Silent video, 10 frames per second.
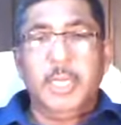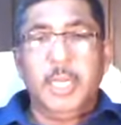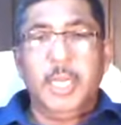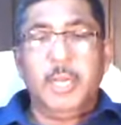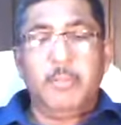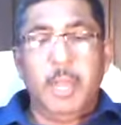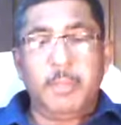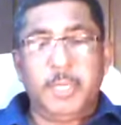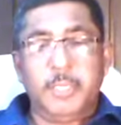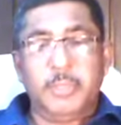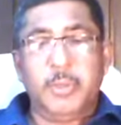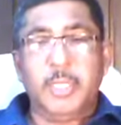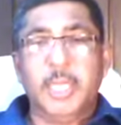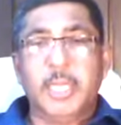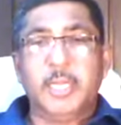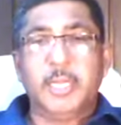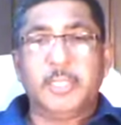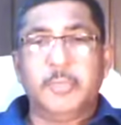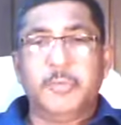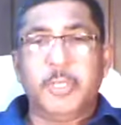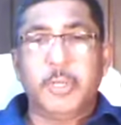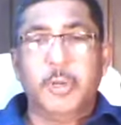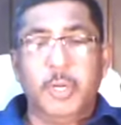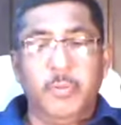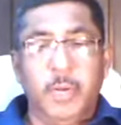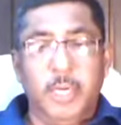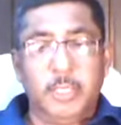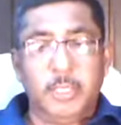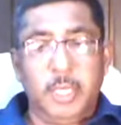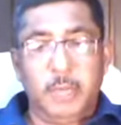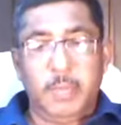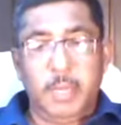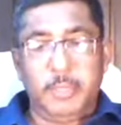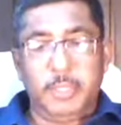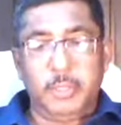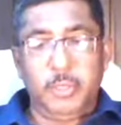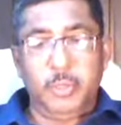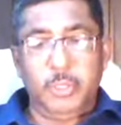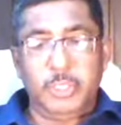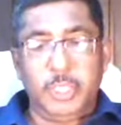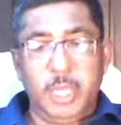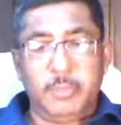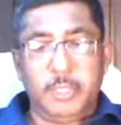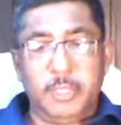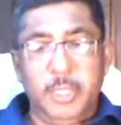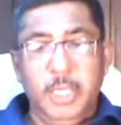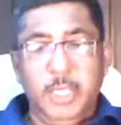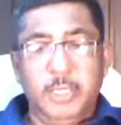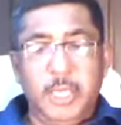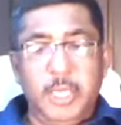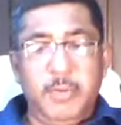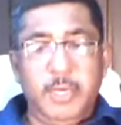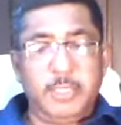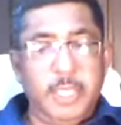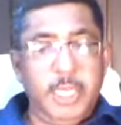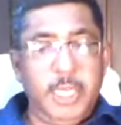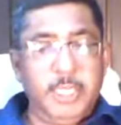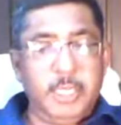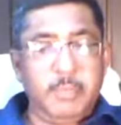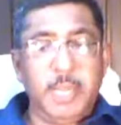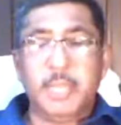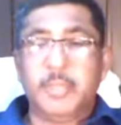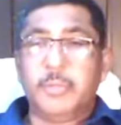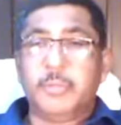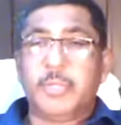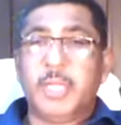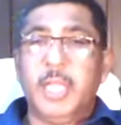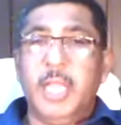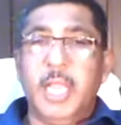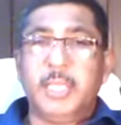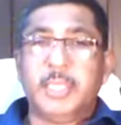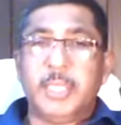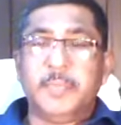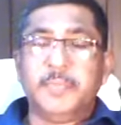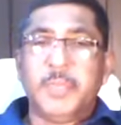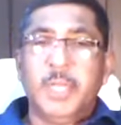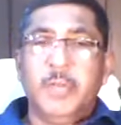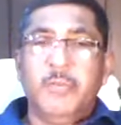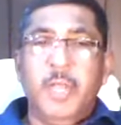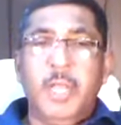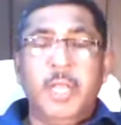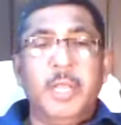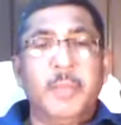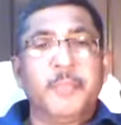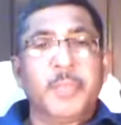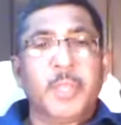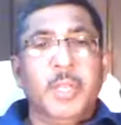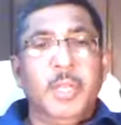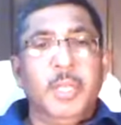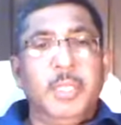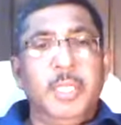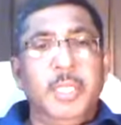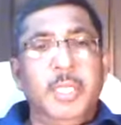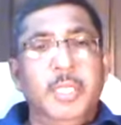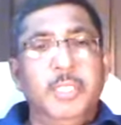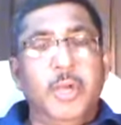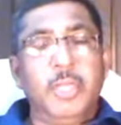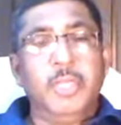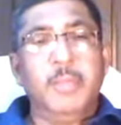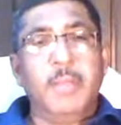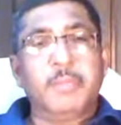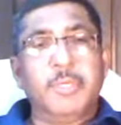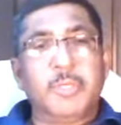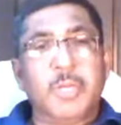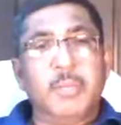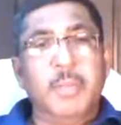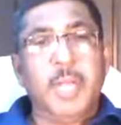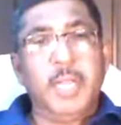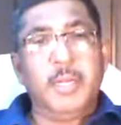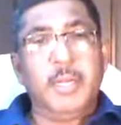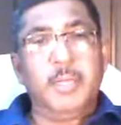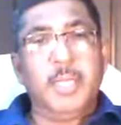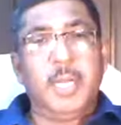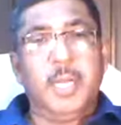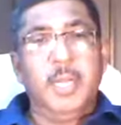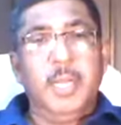uh, baptized or they can testify the Lord in water of baptism. Luke chapter 3 verse 8 and Matthew 3 18 where uh, the John the Baptist reminded the